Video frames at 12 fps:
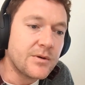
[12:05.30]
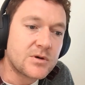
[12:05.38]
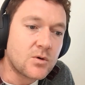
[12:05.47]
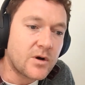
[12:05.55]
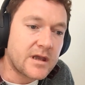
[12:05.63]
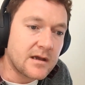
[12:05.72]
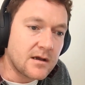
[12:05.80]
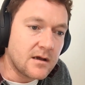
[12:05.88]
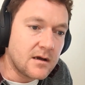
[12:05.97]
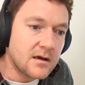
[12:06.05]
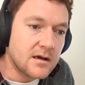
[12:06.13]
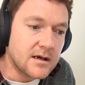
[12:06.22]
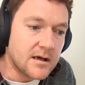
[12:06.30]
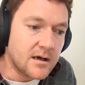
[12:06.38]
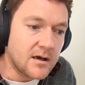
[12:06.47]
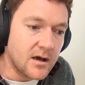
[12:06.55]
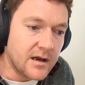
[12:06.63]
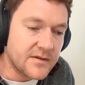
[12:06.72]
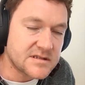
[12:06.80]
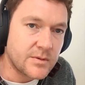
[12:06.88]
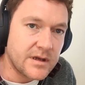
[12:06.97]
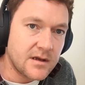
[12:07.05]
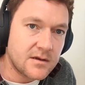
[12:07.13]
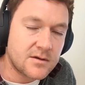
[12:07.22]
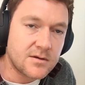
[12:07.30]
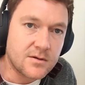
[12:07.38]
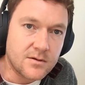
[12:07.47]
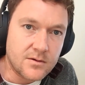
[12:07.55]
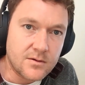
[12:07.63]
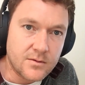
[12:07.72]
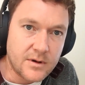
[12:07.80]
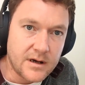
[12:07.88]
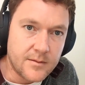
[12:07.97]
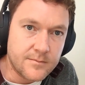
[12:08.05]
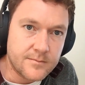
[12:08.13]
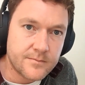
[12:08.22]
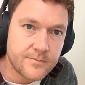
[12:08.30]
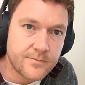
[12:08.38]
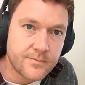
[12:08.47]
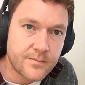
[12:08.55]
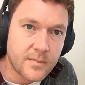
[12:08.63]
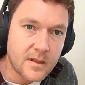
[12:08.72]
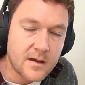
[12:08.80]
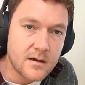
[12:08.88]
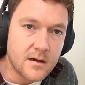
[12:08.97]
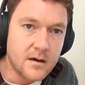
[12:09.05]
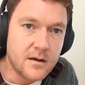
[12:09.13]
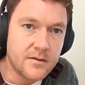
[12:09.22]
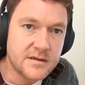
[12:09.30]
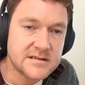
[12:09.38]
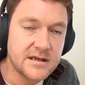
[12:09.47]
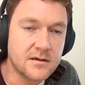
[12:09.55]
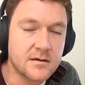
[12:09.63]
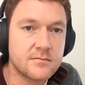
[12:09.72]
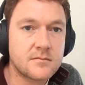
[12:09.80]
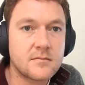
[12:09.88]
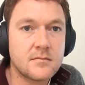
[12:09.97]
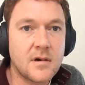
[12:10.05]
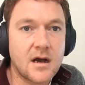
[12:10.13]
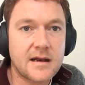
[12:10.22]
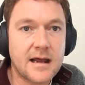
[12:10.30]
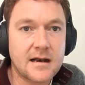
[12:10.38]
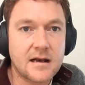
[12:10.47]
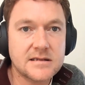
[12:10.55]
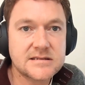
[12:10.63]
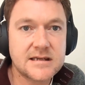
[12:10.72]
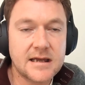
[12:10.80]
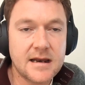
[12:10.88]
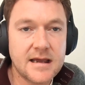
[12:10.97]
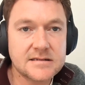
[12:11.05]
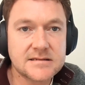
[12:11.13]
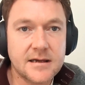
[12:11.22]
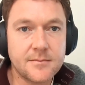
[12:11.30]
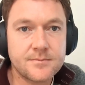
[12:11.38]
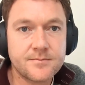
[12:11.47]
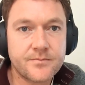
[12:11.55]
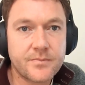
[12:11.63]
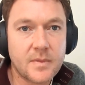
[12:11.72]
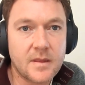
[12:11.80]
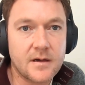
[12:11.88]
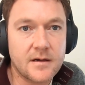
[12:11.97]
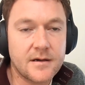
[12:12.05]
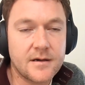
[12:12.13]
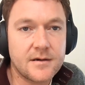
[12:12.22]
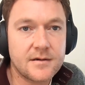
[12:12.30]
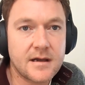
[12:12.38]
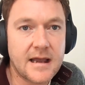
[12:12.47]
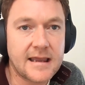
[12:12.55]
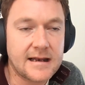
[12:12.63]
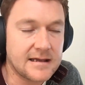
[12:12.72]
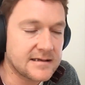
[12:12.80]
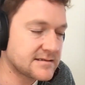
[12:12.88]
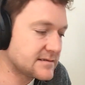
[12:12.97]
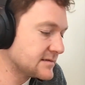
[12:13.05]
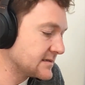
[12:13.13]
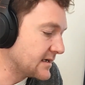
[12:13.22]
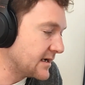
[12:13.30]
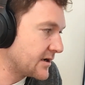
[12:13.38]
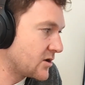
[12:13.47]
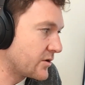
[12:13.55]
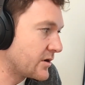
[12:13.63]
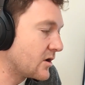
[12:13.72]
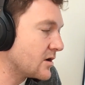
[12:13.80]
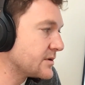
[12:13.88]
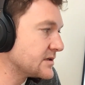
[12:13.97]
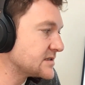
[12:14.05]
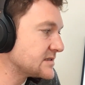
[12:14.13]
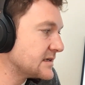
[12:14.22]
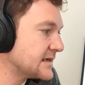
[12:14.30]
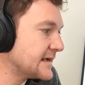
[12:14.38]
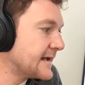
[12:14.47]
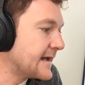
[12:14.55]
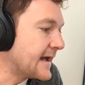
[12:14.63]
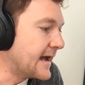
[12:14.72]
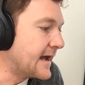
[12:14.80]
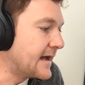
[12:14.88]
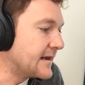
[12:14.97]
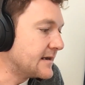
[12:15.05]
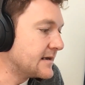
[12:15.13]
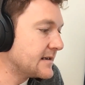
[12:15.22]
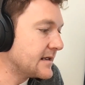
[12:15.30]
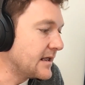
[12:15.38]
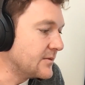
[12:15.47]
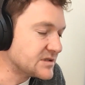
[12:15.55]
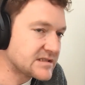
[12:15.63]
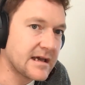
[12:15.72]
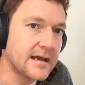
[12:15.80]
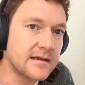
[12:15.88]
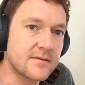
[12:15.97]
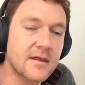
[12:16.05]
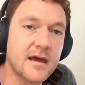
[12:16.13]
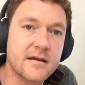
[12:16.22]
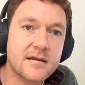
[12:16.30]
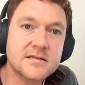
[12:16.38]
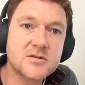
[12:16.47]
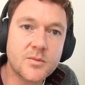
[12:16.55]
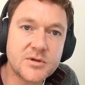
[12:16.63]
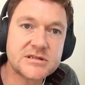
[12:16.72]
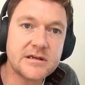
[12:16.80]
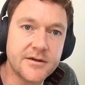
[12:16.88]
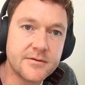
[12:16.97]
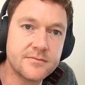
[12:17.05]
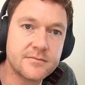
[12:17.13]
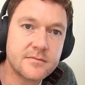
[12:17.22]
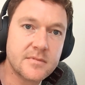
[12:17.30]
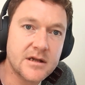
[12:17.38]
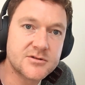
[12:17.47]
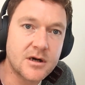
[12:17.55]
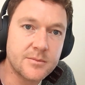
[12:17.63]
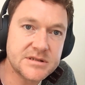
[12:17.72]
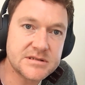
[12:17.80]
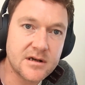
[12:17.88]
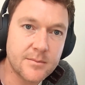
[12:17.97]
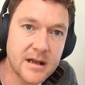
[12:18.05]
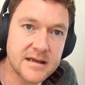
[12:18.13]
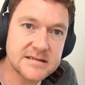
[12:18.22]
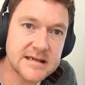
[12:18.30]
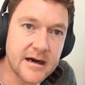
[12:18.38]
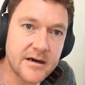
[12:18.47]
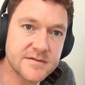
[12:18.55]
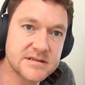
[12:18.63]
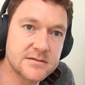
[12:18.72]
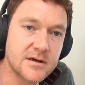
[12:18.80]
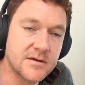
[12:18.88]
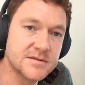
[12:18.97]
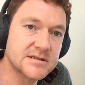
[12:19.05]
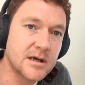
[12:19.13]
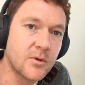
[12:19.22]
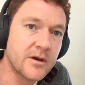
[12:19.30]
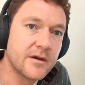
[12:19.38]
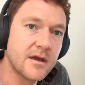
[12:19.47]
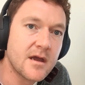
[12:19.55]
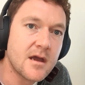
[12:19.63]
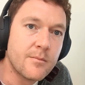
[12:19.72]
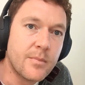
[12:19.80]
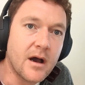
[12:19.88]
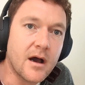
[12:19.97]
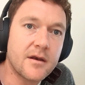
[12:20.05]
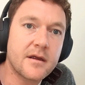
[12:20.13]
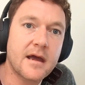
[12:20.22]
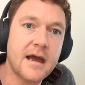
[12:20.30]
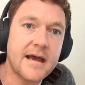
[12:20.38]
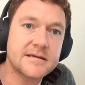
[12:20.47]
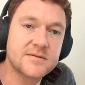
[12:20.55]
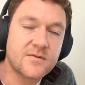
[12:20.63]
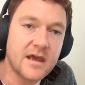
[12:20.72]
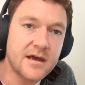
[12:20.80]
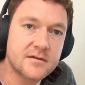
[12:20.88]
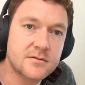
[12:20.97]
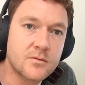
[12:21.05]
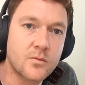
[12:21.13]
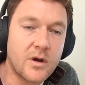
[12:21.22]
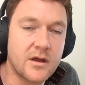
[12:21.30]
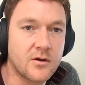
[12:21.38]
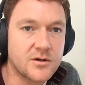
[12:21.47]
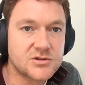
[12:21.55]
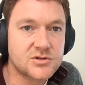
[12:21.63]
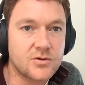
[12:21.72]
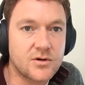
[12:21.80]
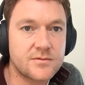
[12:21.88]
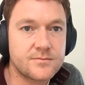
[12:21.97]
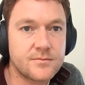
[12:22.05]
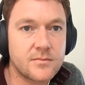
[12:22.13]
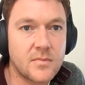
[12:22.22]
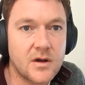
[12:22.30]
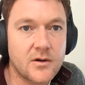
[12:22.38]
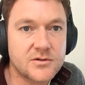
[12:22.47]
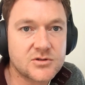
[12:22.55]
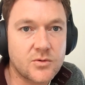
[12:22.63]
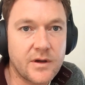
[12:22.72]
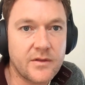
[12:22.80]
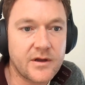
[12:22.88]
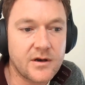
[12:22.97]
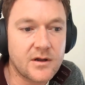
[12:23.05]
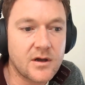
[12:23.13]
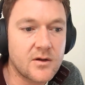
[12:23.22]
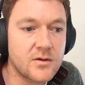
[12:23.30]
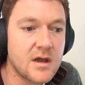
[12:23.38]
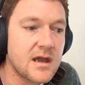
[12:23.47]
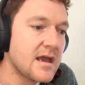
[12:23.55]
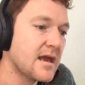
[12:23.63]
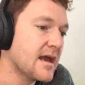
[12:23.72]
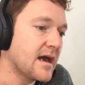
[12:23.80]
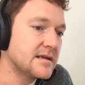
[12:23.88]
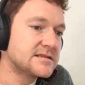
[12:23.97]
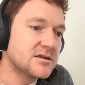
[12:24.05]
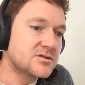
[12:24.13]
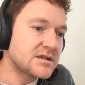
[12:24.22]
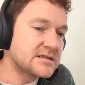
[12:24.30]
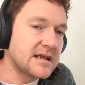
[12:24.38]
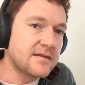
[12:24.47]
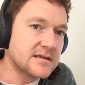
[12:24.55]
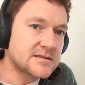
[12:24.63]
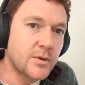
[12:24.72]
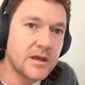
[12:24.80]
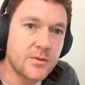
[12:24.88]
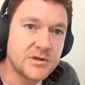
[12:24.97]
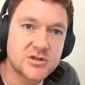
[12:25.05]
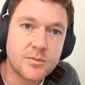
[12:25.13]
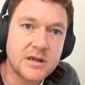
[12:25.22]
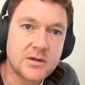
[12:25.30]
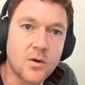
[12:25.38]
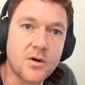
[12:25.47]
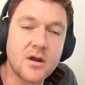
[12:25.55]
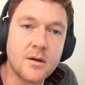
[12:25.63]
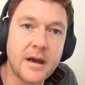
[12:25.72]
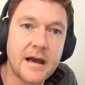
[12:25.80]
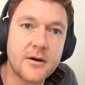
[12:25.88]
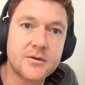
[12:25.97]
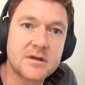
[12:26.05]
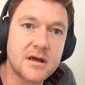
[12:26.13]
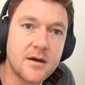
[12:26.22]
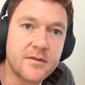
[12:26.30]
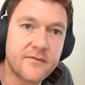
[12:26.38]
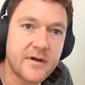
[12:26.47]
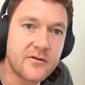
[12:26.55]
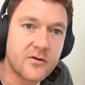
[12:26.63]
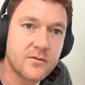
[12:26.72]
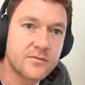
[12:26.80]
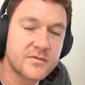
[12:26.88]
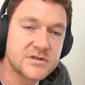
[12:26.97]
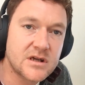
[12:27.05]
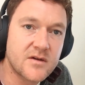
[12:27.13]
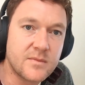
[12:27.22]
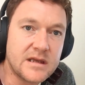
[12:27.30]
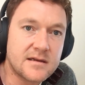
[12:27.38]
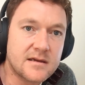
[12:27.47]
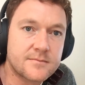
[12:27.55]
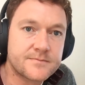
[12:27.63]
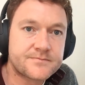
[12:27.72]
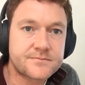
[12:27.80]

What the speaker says: We were talking earlier this week to the senior market analyst at XM, Achilles Chocholopoulos, and he was saying that it's almost certain that Trump is going to place tariffs on someone, but as of yet, we're not sure. We're not sure where they're going to go. And it's interesting, in this week, we should be talking about the Federal Reserve meeting.